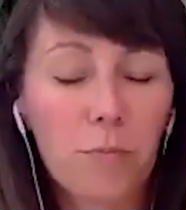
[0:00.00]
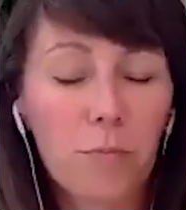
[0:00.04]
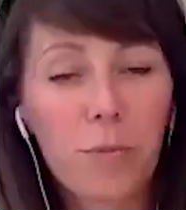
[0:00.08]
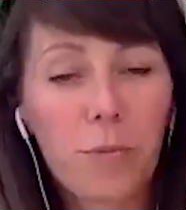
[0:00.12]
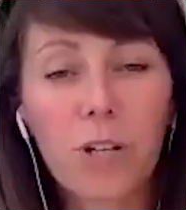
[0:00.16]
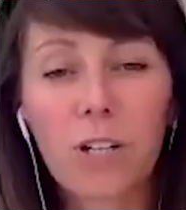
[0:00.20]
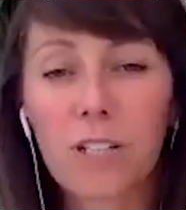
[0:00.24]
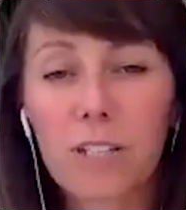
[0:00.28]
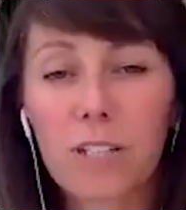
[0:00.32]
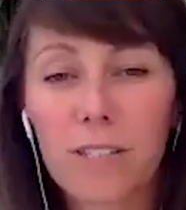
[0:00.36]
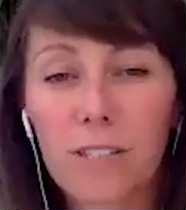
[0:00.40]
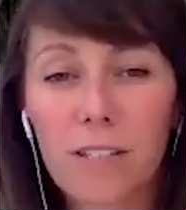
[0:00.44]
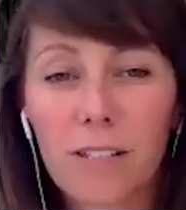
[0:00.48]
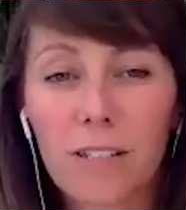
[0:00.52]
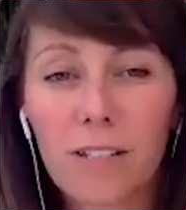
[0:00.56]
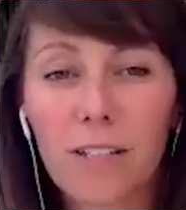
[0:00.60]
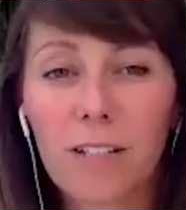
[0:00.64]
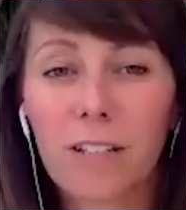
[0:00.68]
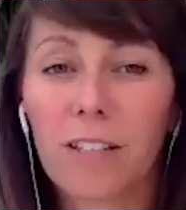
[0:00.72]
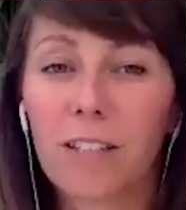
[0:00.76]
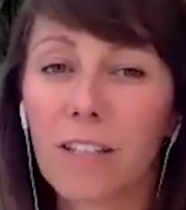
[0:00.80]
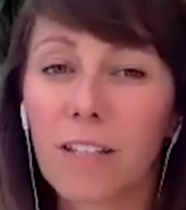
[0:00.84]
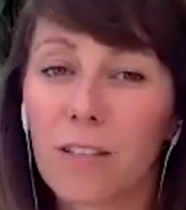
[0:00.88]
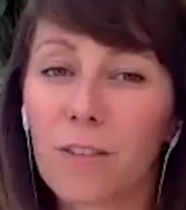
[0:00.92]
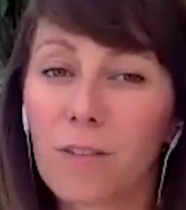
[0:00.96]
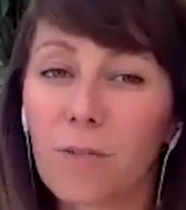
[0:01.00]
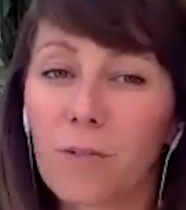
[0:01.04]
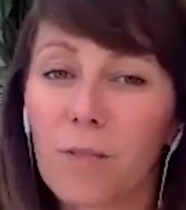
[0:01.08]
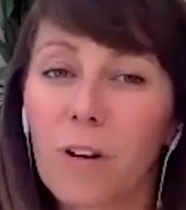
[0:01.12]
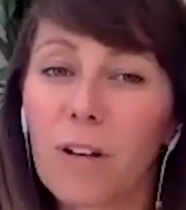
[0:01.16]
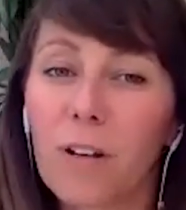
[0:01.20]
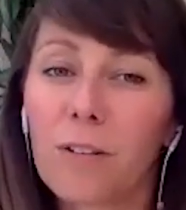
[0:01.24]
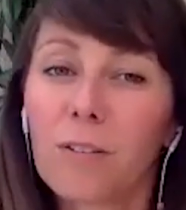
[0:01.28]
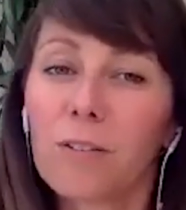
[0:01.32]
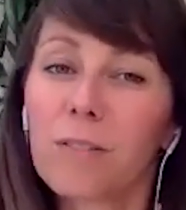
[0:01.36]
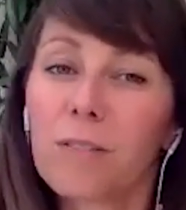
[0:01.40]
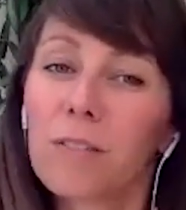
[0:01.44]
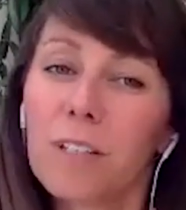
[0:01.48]
Brexit and then
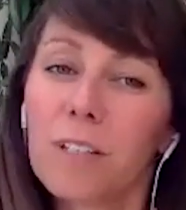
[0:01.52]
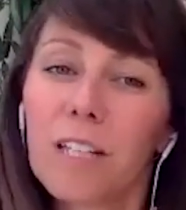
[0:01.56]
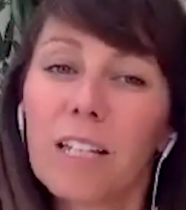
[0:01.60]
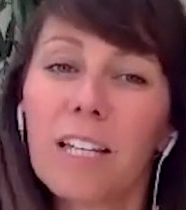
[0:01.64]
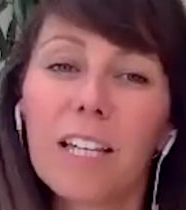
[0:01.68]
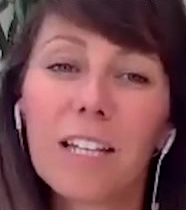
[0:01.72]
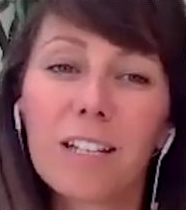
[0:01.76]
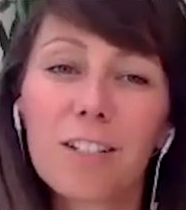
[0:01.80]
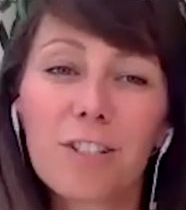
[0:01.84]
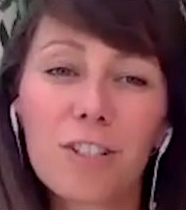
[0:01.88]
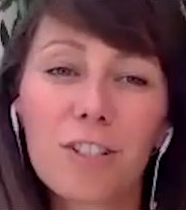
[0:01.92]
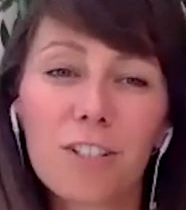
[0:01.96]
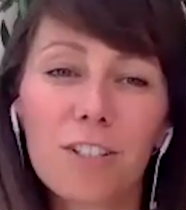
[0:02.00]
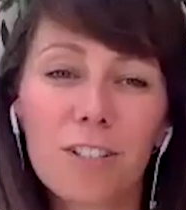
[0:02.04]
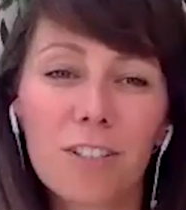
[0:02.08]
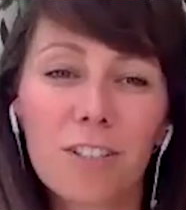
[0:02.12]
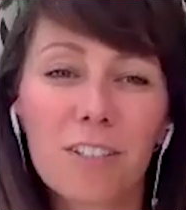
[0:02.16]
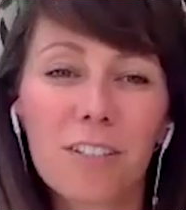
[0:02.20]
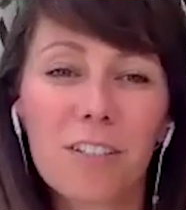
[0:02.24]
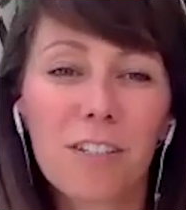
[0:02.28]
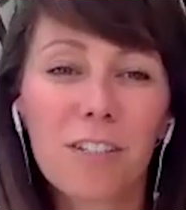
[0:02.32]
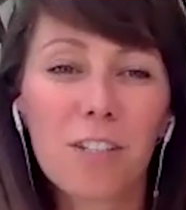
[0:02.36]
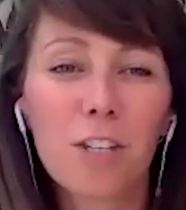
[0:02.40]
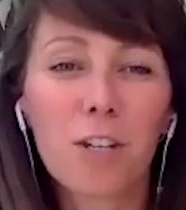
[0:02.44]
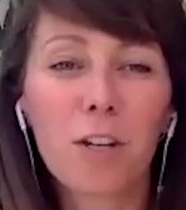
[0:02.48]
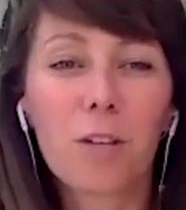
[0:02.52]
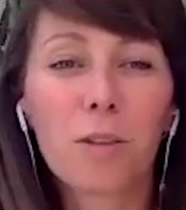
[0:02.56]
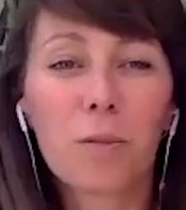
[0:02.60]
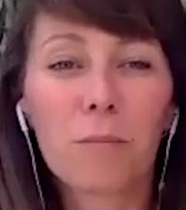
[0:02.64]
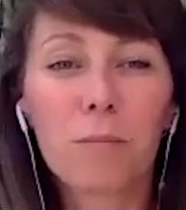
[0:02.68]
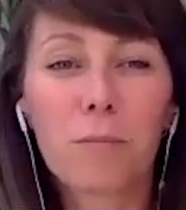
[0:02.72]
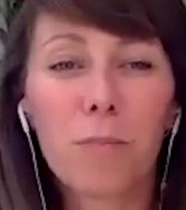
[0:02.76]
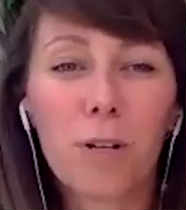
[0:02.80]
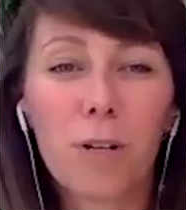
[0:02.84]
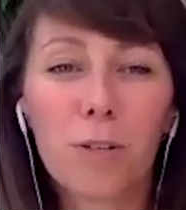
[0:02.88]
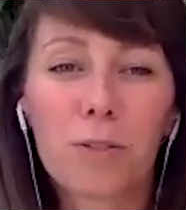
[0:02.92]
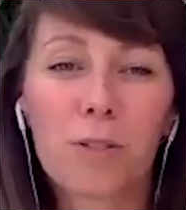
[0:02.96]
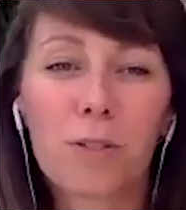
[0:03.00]
throughout elections, you know,
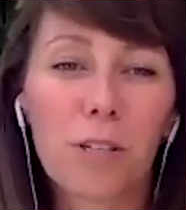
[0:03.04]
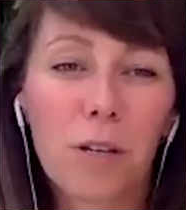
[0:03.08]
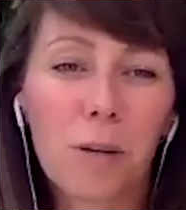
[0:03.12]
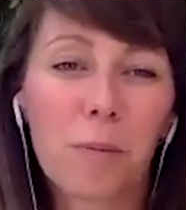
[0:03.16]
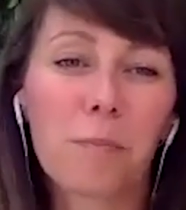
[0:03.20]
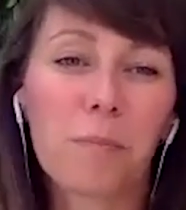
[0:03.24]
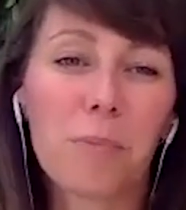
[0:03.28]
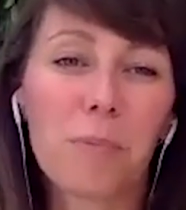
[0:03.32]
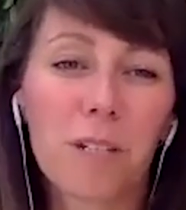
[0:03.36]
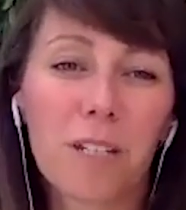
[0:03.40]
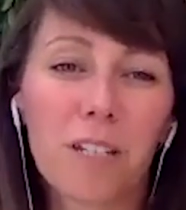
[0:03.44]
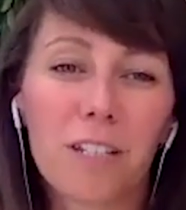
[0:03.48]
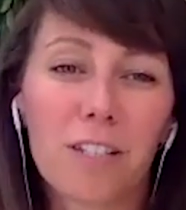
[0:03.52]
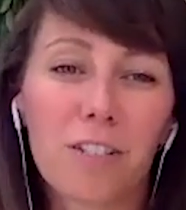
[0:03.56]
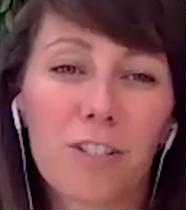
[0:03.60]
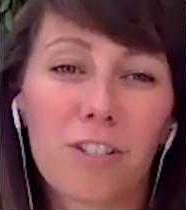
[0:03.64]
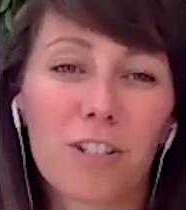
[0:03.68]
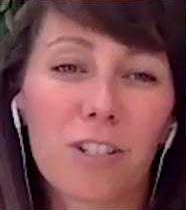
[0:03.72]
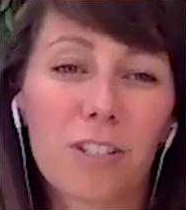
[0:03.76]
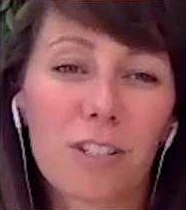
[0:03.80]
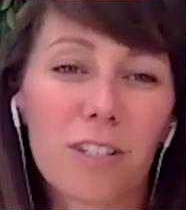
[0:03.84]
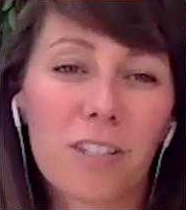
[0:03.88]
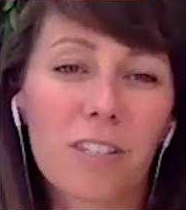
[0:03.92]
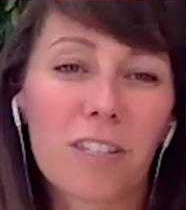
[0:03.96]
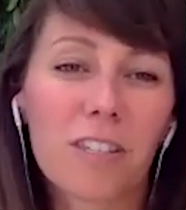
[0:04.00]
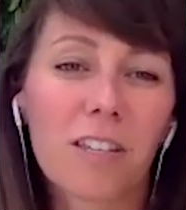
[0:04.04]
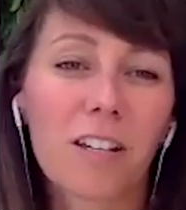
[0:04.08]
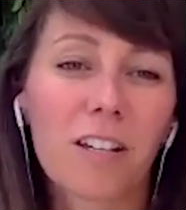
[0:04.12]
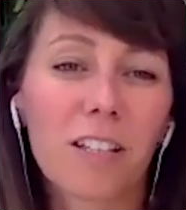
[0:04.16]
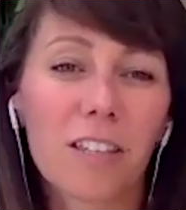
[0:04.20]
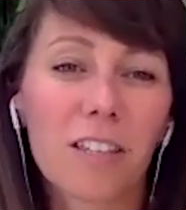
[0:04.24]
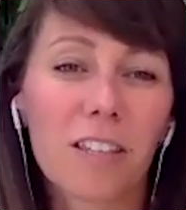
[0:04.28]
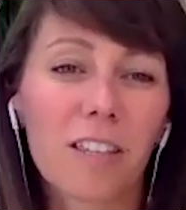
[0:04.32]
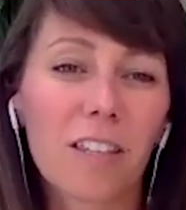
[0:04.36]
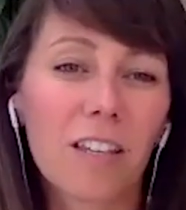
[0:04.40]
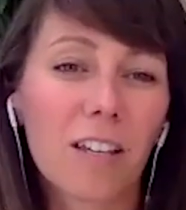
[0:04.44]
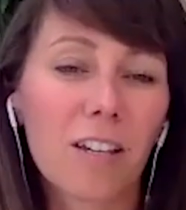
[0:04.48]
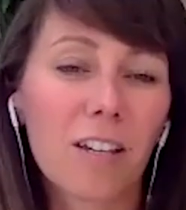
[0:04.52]
most companies just decide
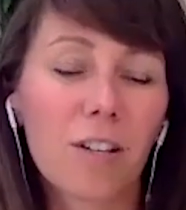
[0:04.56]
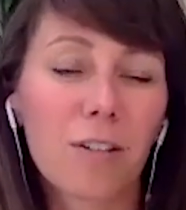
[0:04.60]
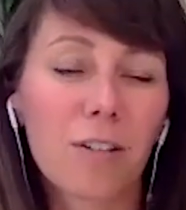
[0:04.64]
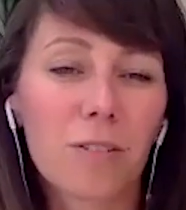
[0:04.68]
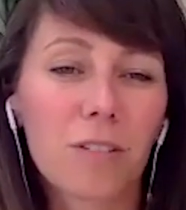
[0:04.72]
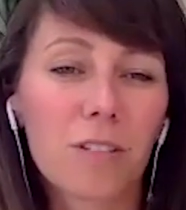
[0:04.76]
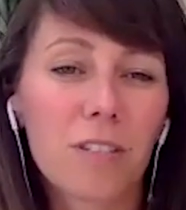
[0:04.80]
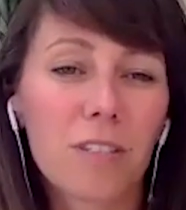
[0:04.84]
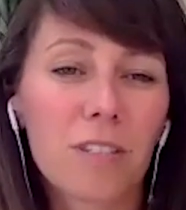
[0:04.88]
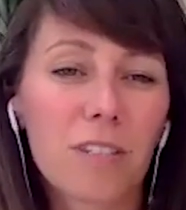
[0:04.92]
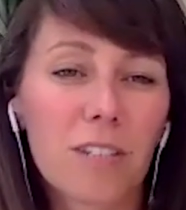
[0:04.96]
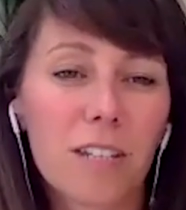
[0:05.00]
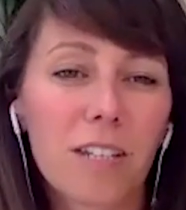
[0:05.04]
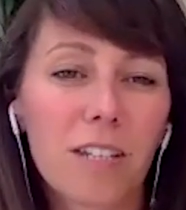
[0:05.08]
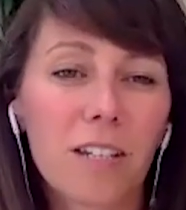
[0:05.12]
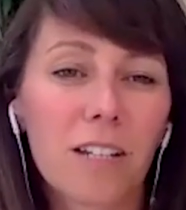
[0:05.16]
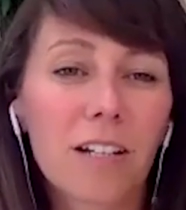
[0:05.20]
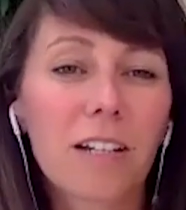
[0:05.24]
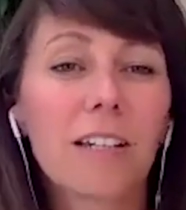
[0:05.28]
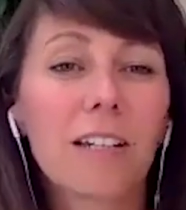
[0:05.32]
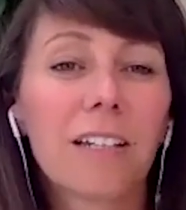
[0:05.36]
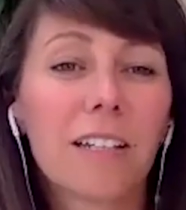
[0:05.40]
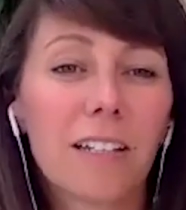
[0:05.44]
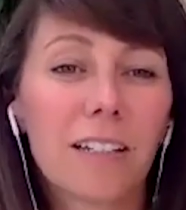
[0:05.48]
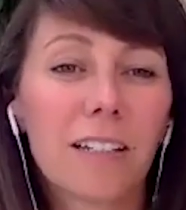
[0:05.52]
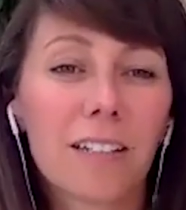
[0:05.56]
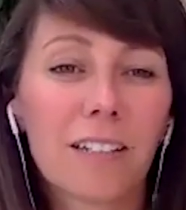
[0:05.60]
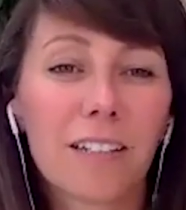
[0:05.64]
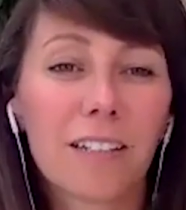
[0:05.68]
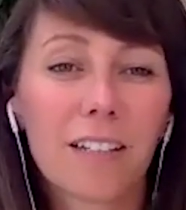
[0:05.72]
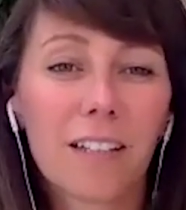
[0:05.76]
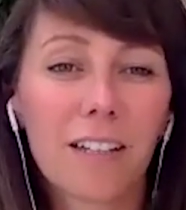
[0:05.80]
that they're going to steer clear